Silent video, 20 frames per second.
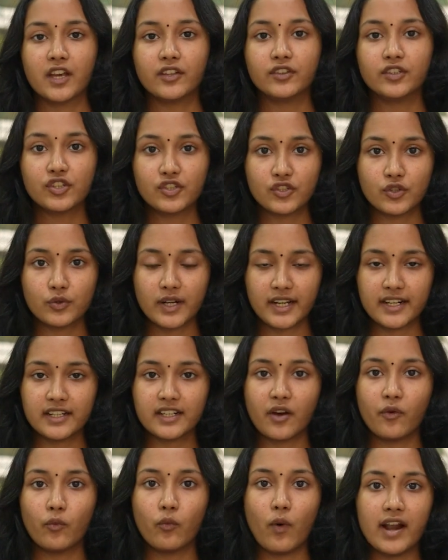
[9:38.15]
The
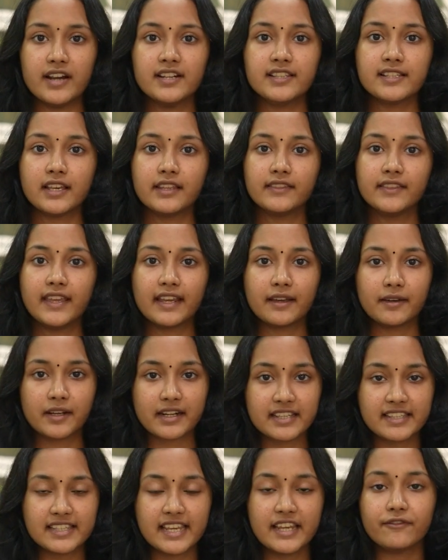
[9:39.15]
student, once they
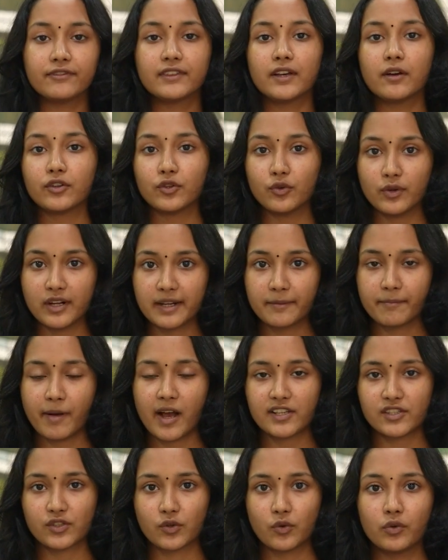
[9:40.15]
receive the unique
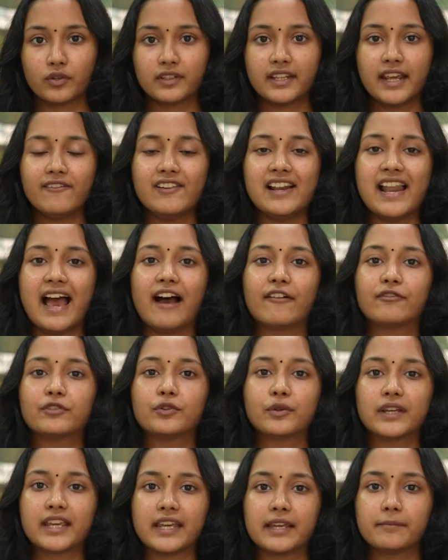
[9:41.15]
passcode, they will have
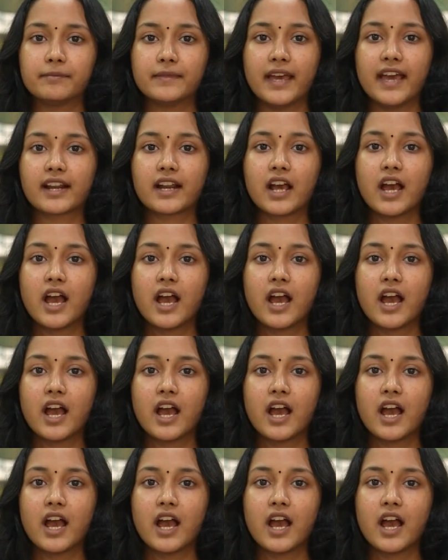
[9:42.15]
to keep their